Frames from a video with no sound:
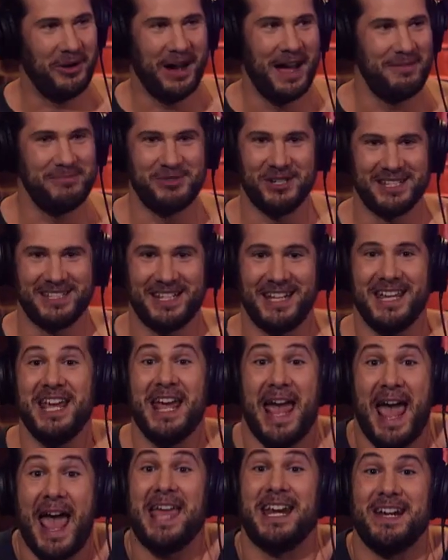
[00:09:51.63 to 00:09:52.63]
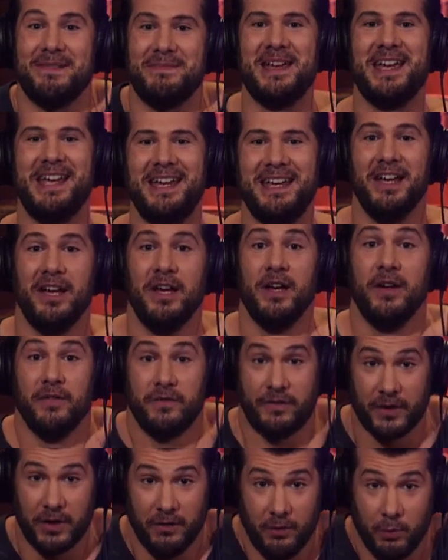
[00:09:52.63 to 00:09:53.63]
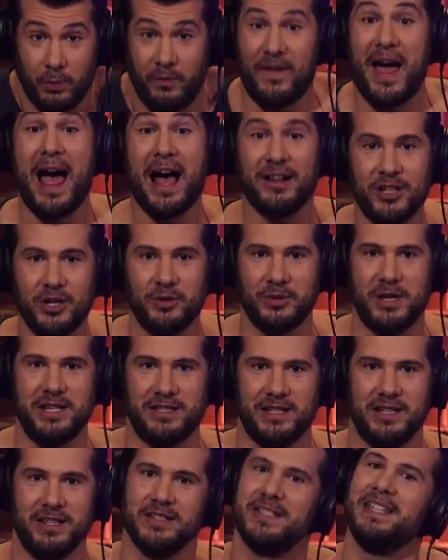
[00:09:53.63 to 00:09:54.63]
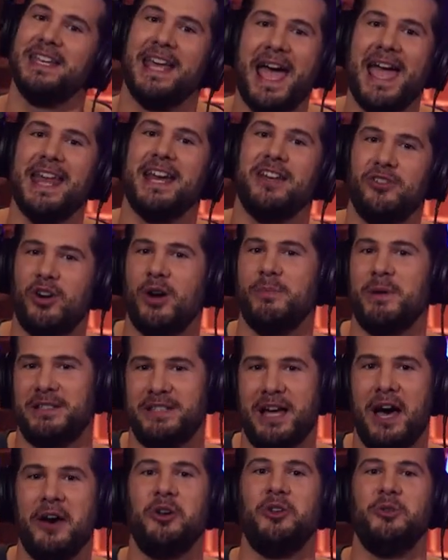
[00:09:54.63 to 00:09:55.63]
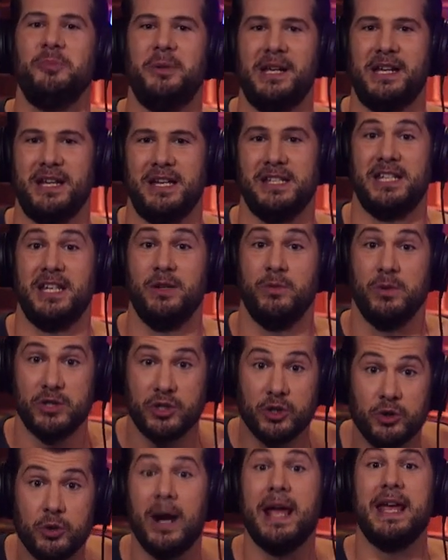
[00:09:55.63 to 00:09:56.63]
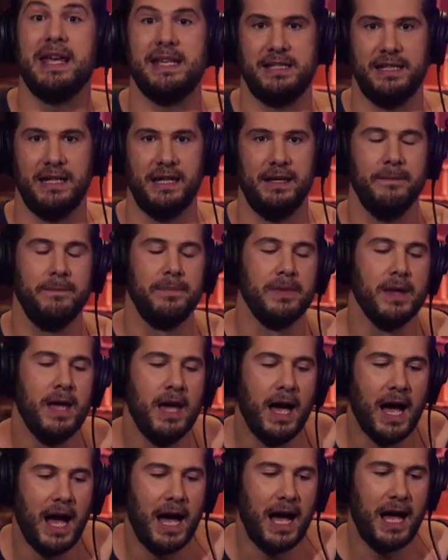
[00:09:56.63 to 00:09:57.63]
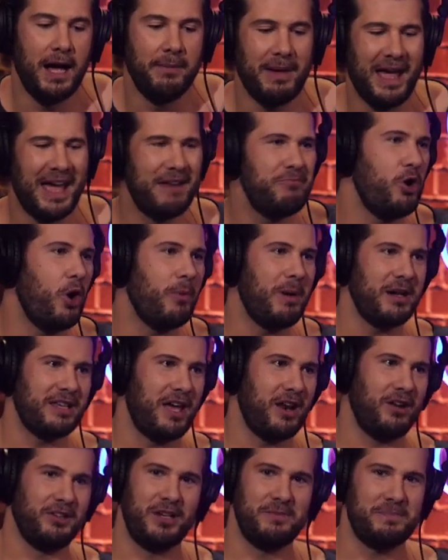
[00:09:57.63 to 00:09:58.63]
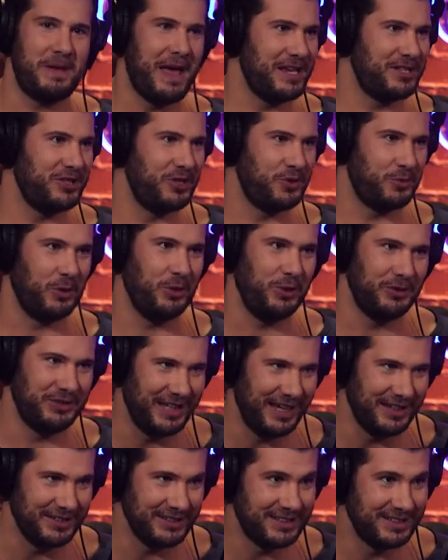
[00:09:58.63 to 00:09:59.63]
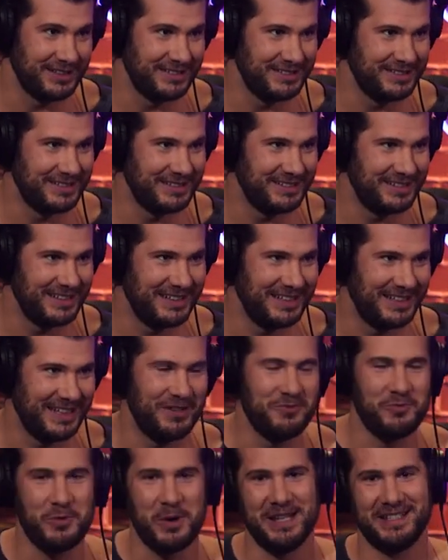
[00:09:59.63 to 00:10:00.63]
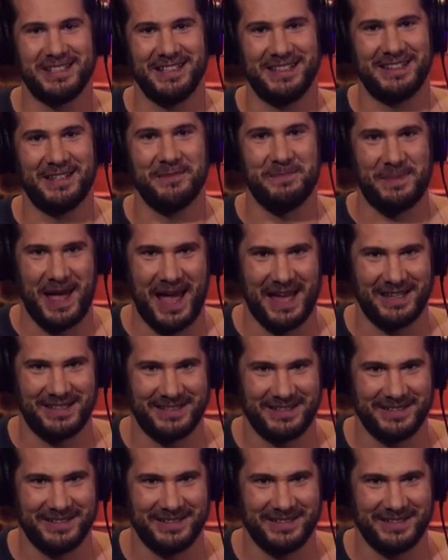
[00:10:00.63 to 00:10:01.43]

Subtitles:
No, he hated me for valid reasons. He hated Norm Macdonald because he was crazy. And Norm Macdonald didn't pass the twirl test. It wasn't the best.